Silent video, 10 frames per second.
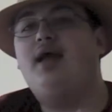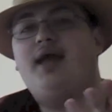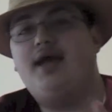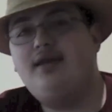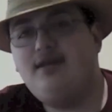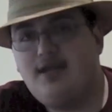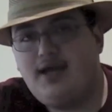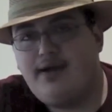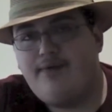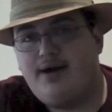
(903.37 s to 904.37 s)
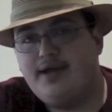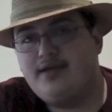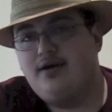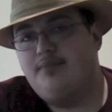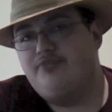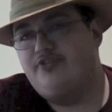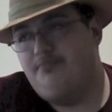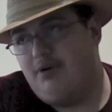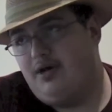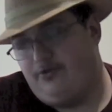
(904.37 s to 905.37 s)
And now I come to
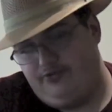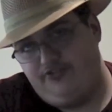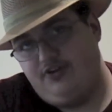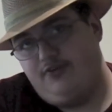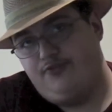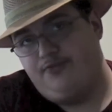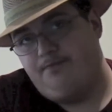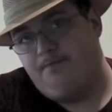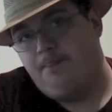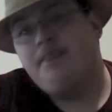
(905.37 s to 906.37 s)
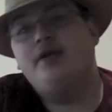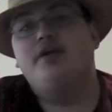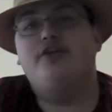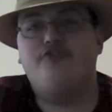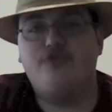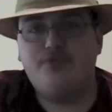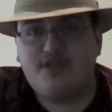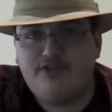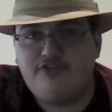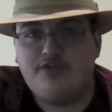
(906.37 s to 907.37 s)
the modern stuff. In
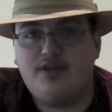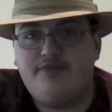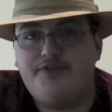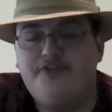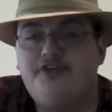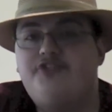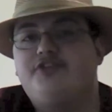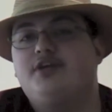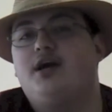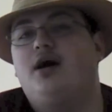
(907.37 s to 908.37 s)
2011, DC